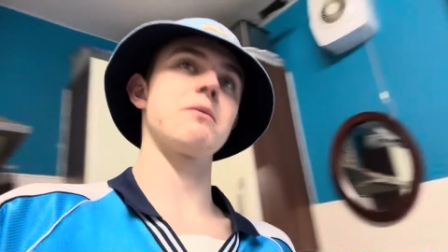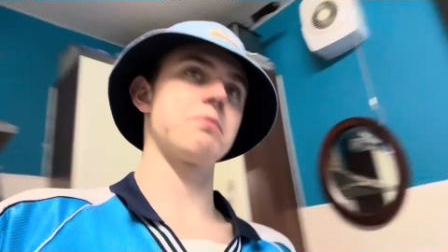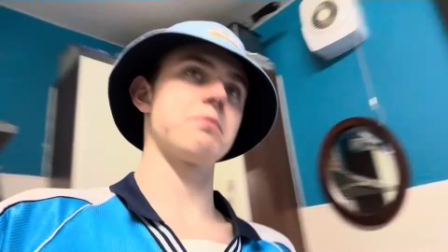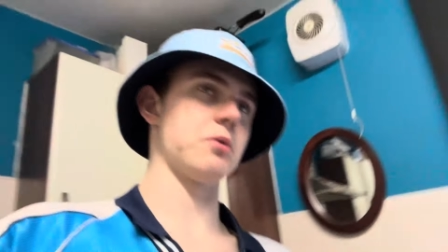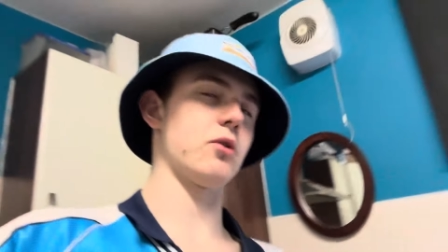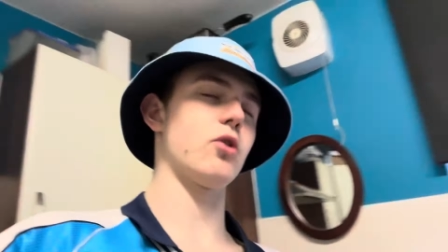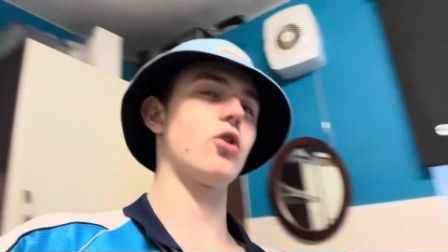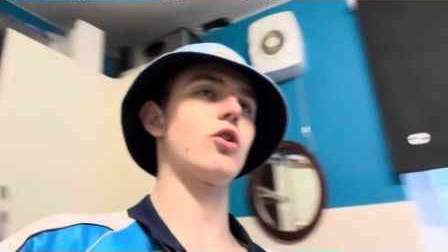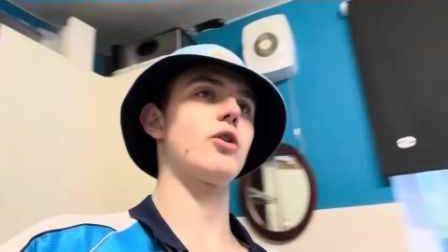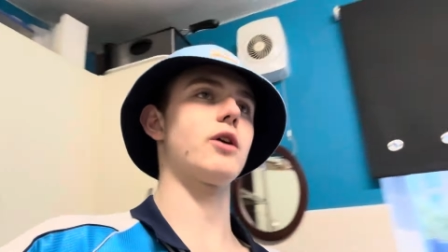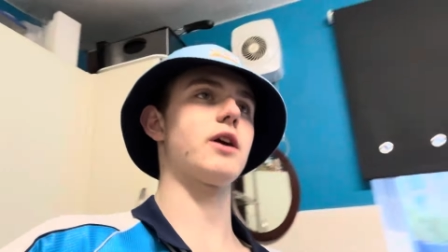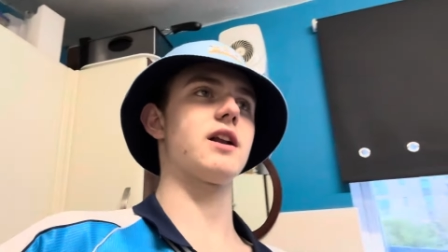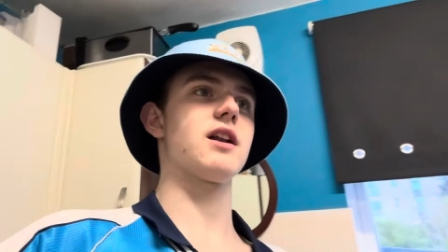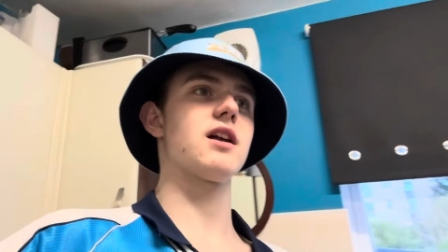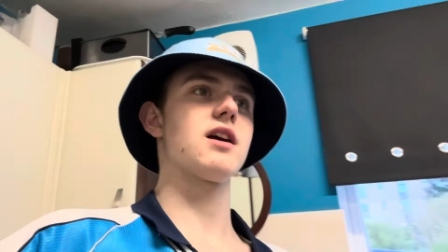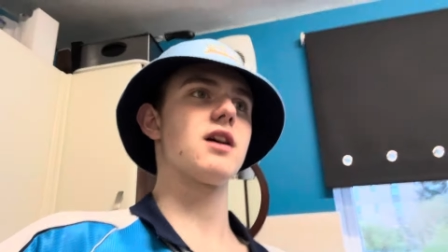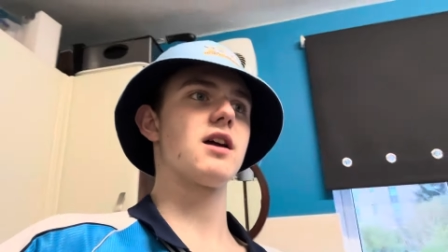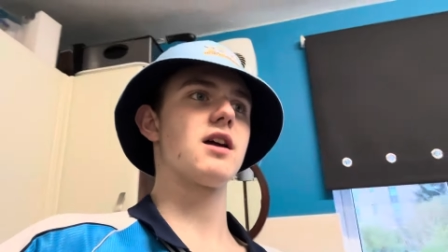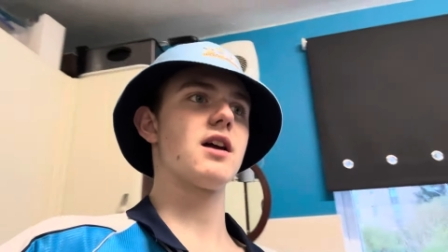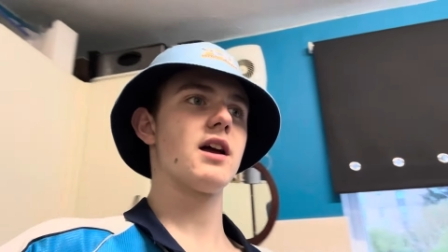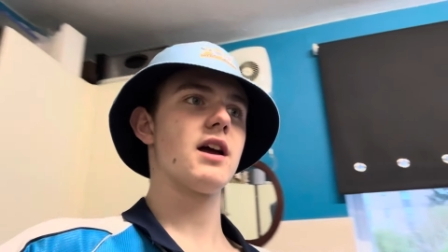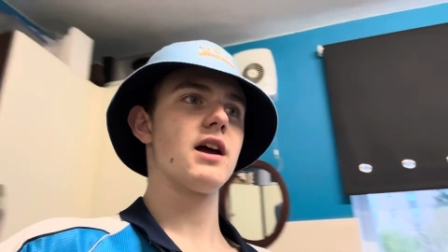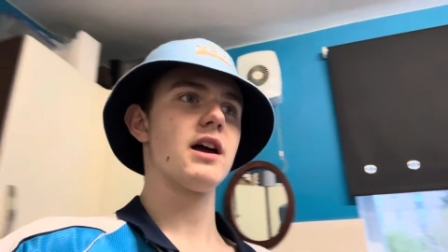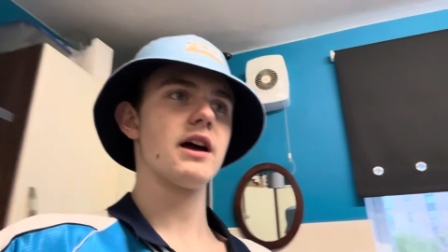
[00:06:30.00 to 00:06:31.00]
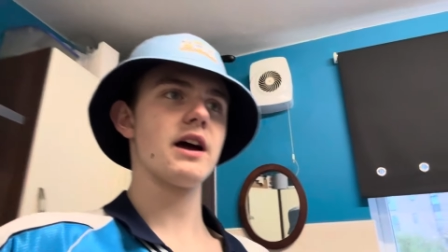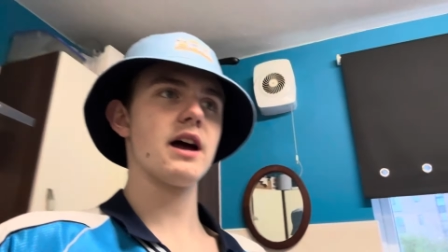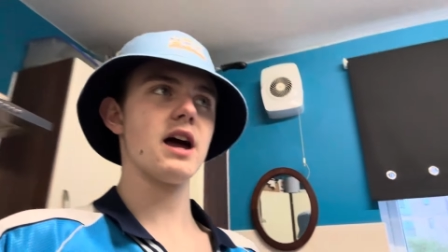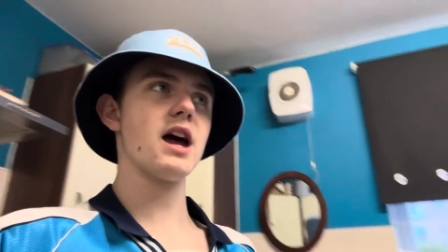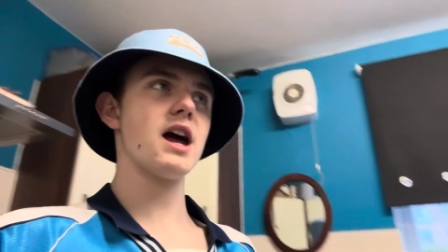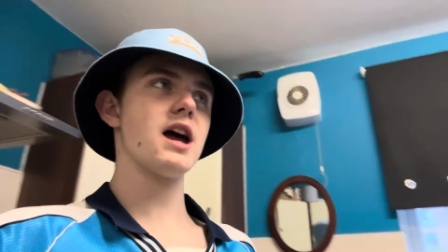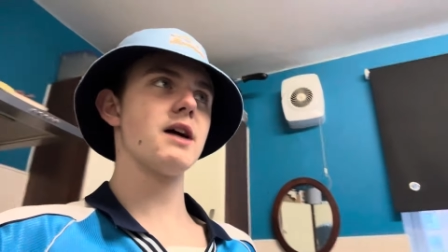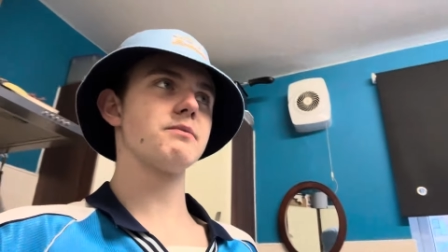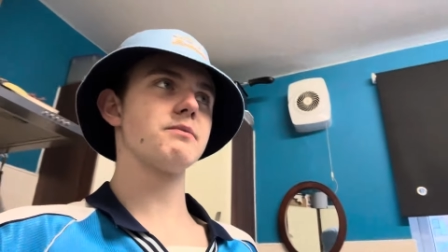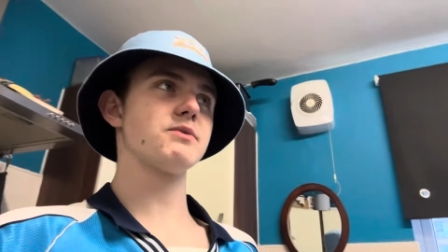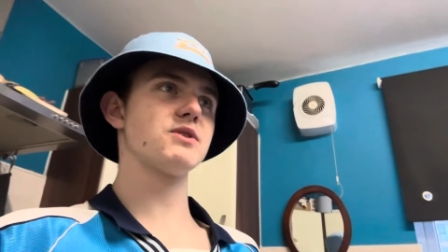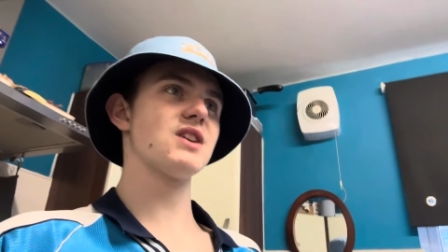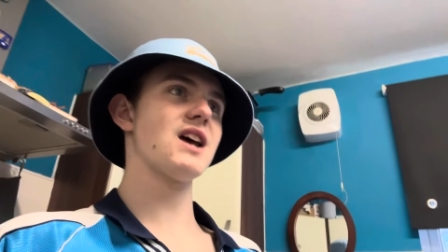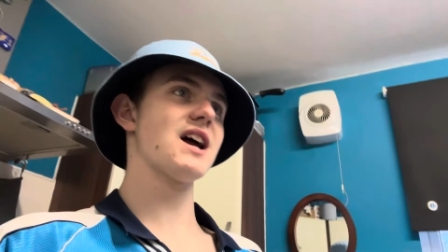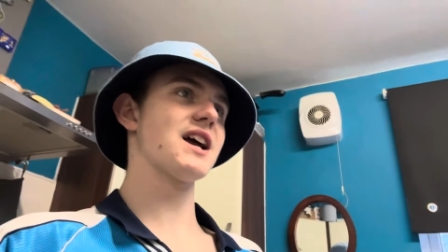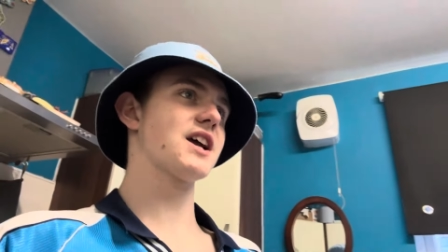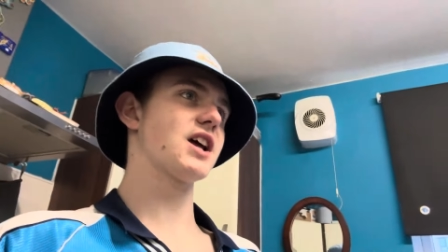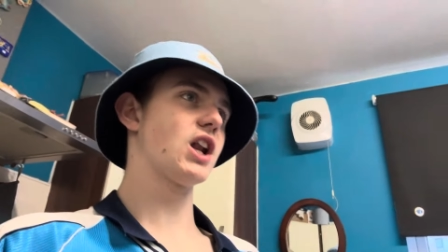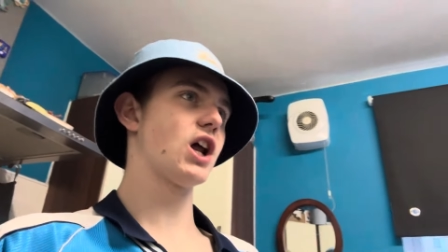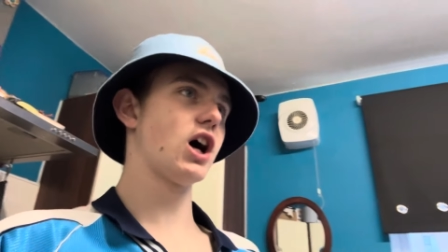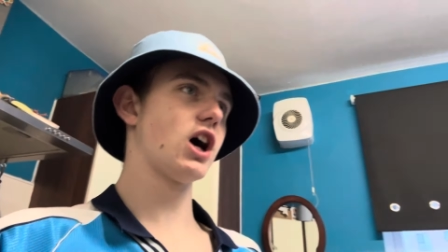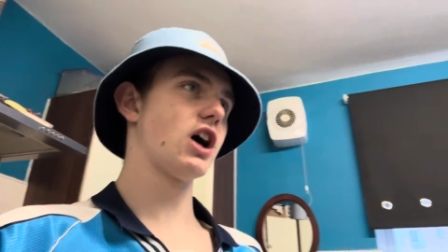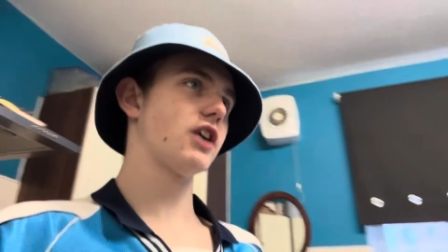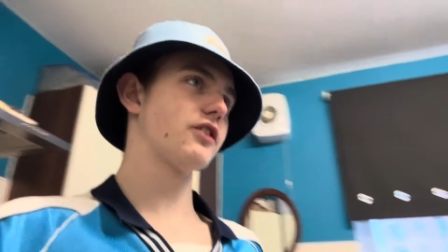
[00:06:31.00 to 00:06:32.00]
boring. Um,
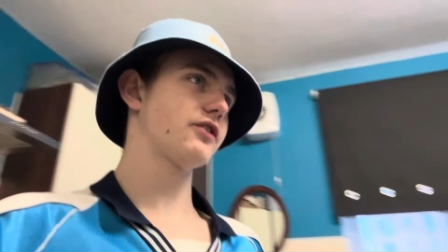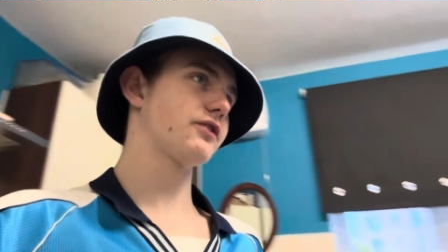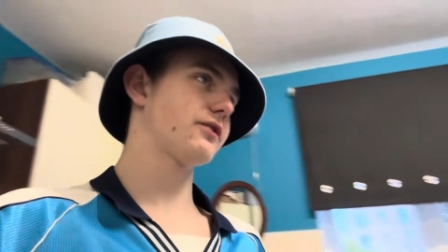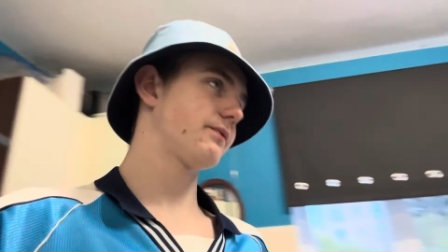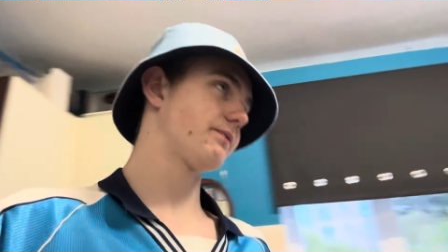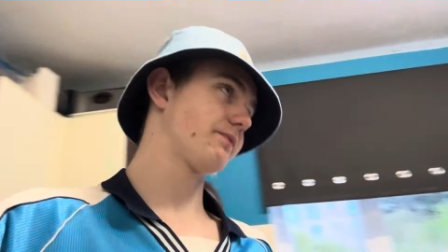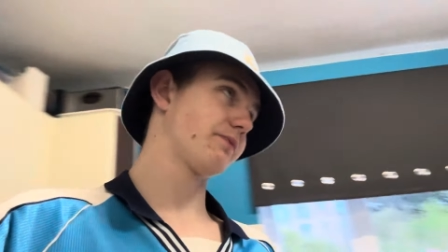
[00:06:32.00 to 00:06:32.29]
second half,